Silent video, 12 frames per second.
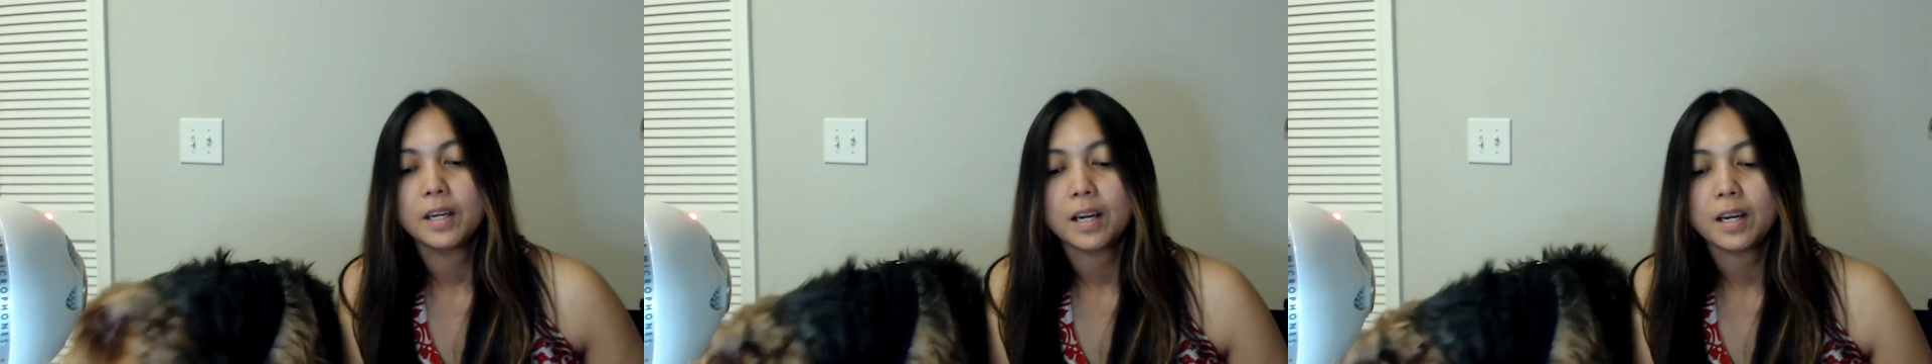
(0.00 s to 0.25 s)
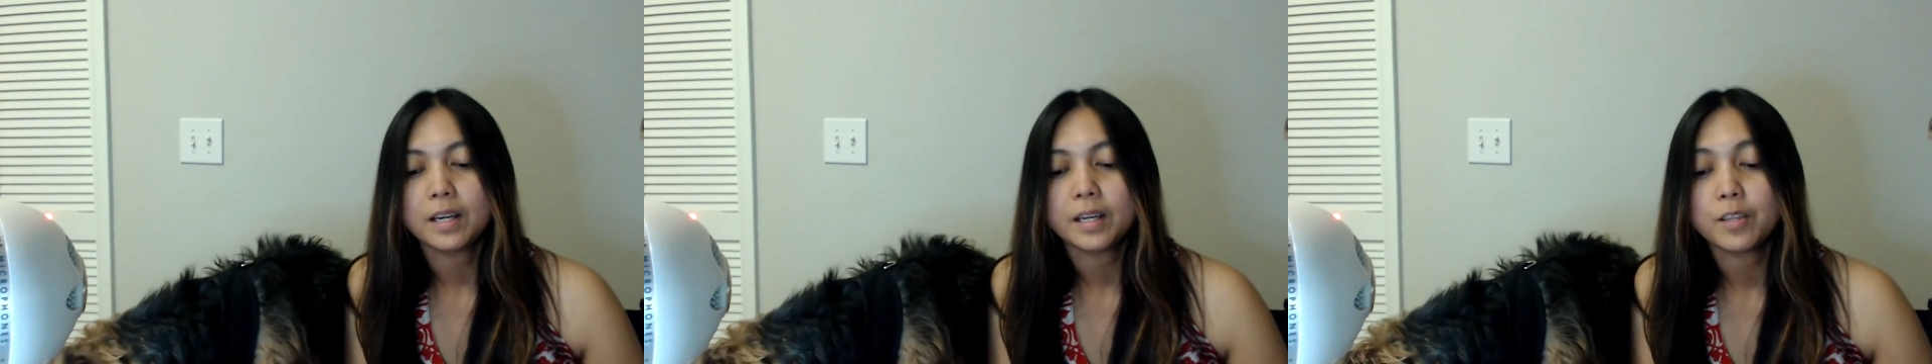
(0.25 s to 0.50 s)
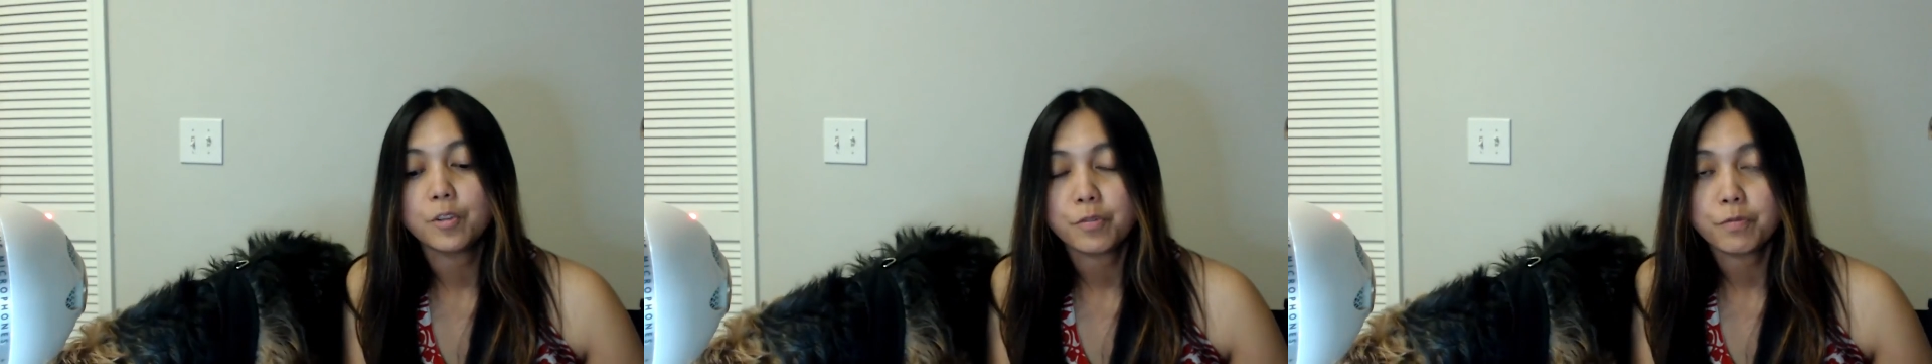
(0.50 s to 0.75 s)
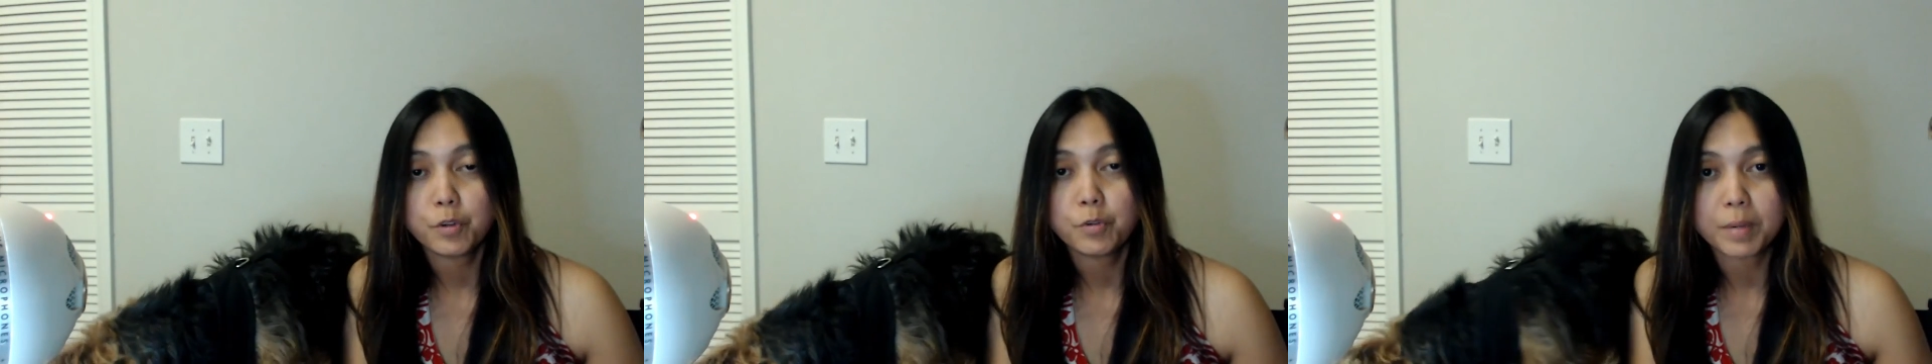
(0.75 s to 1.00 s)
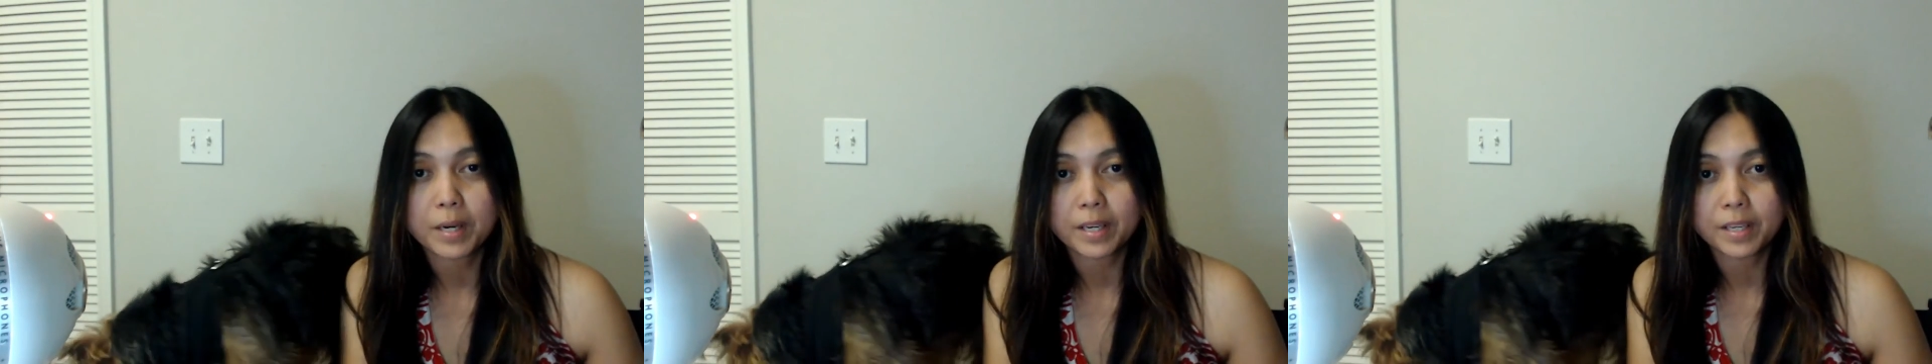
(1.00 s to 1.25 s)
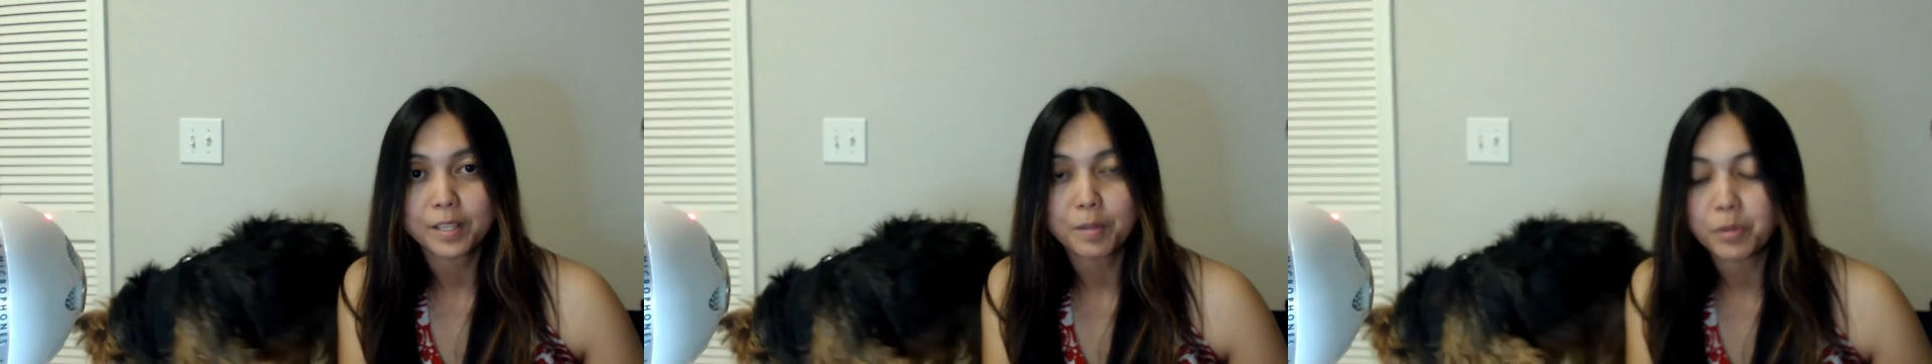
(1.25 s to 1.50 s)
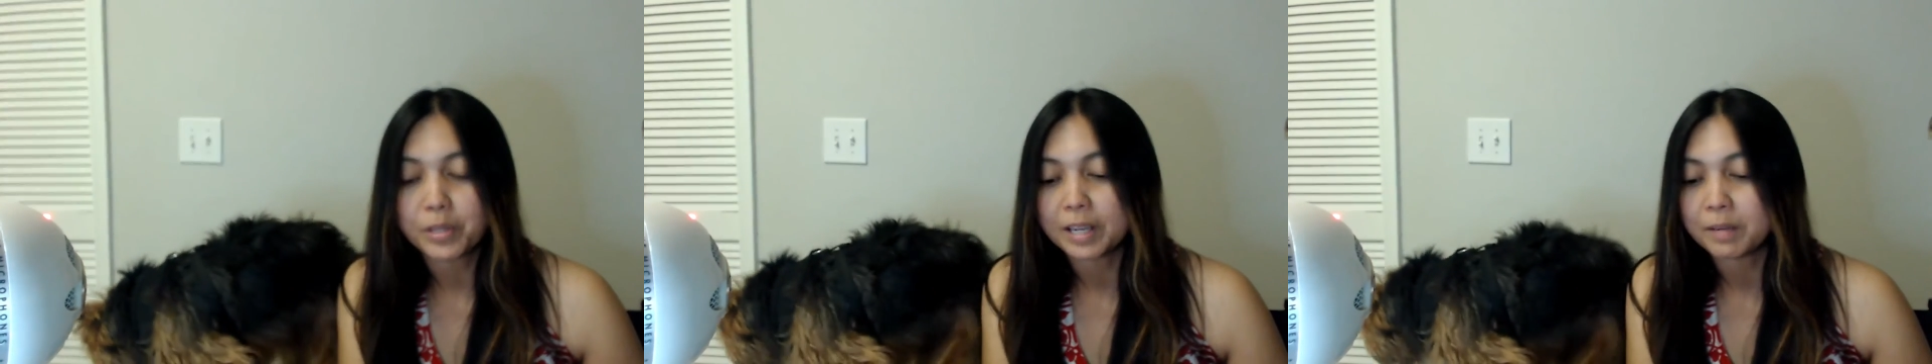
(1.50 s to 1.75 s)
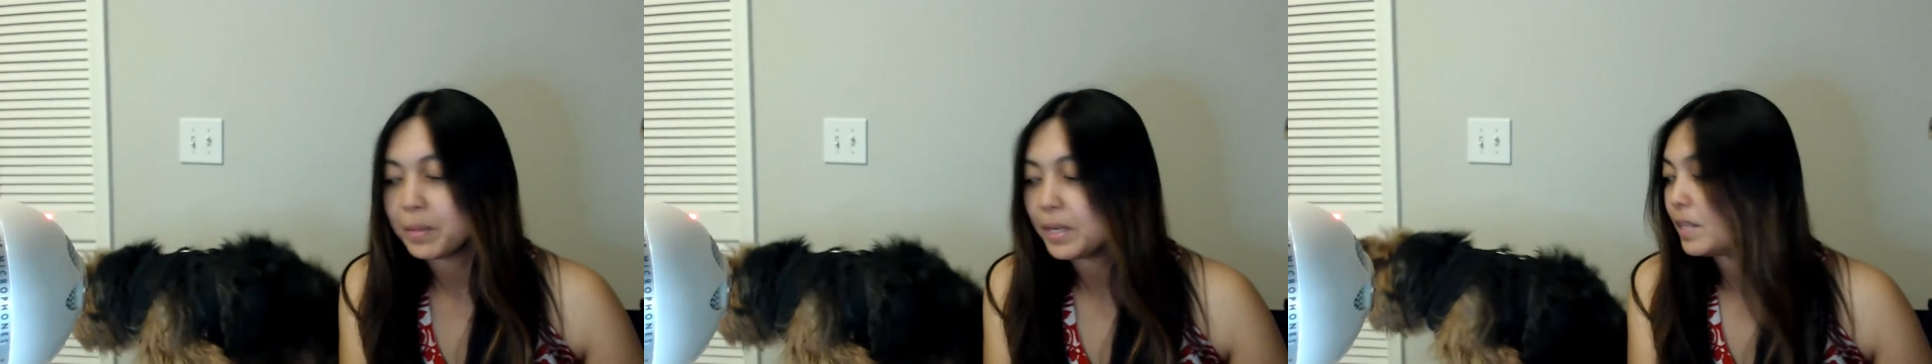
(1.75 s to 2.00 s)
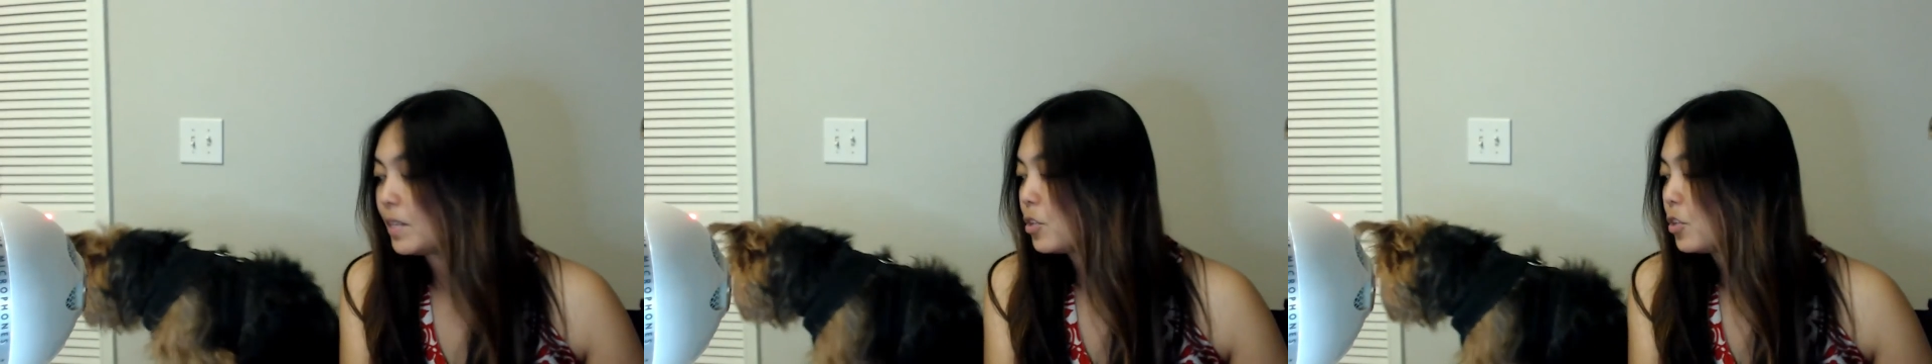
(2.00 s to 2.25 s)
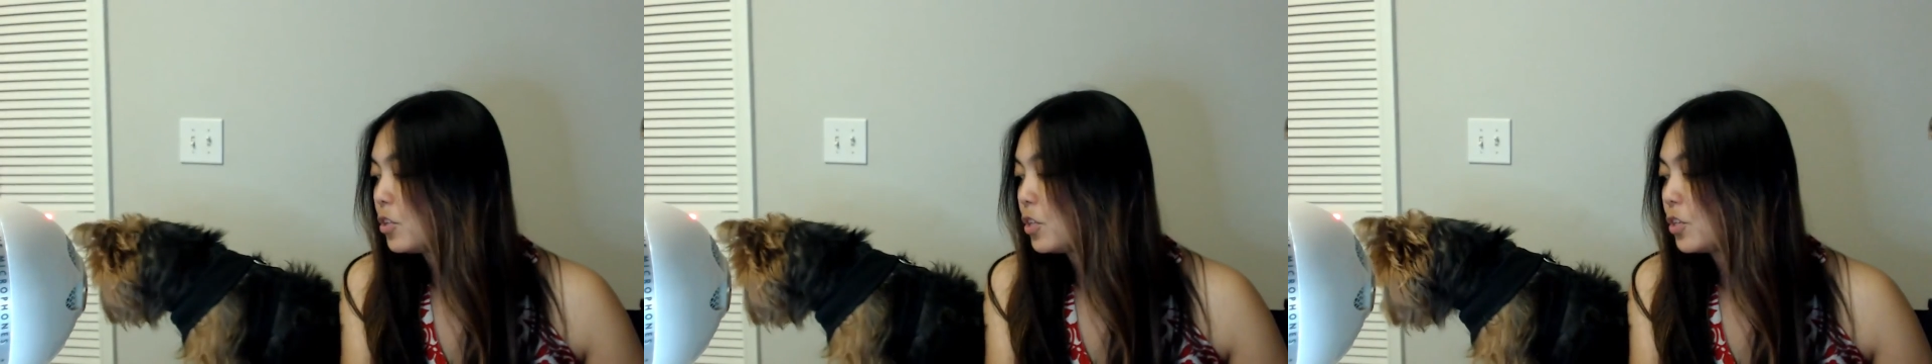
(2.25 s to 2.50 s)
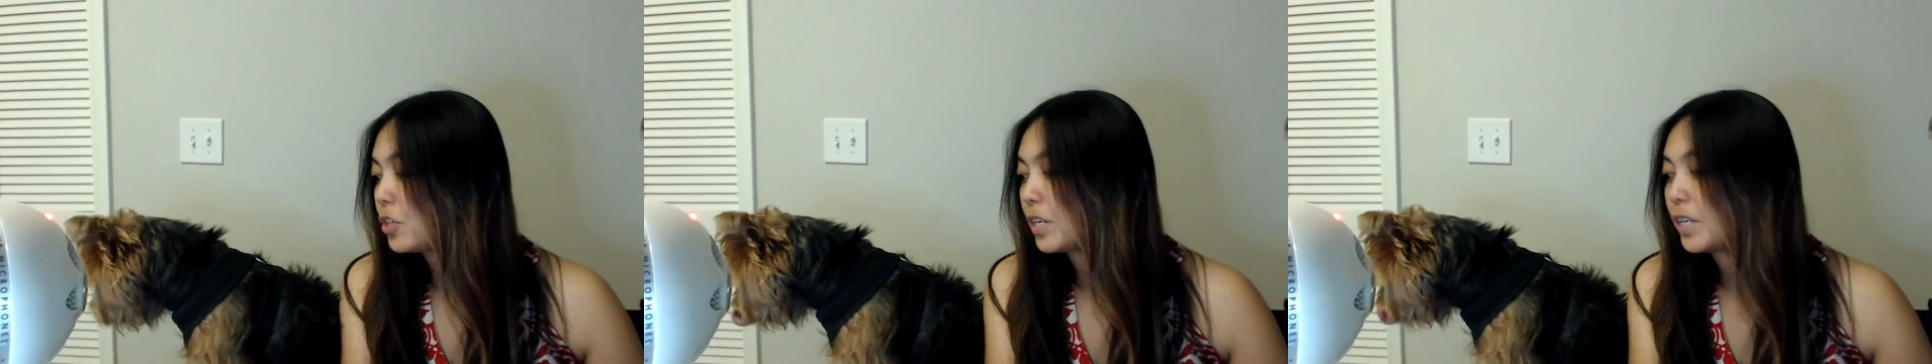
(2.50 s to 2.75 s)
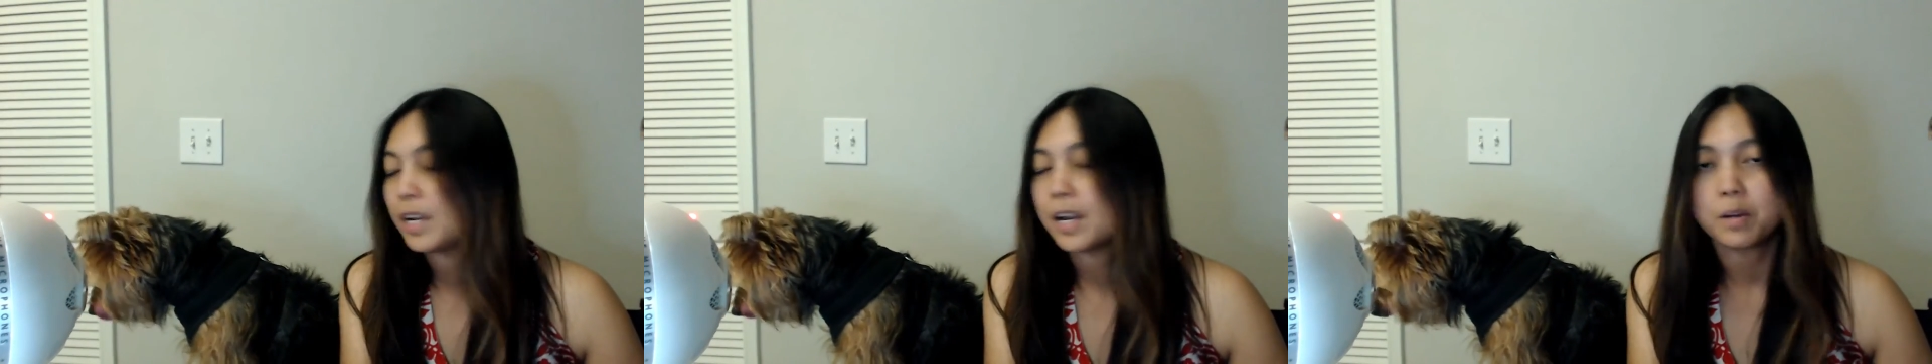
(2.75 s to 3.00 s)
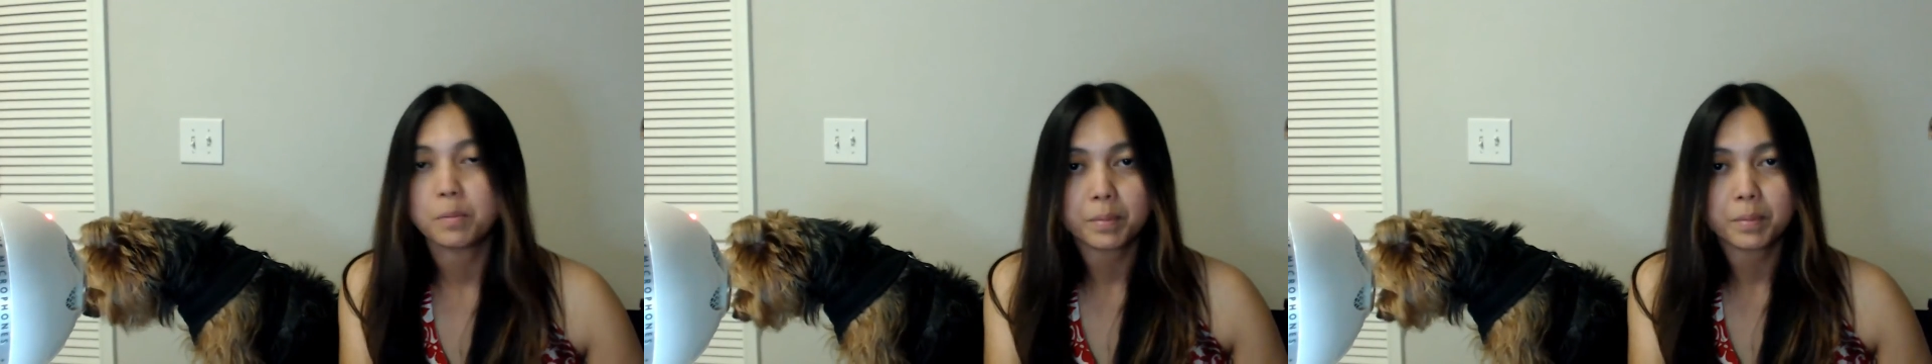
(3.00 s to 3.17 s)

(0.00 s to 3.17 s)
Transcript: uh, interviewed by someone like me that's just starting out.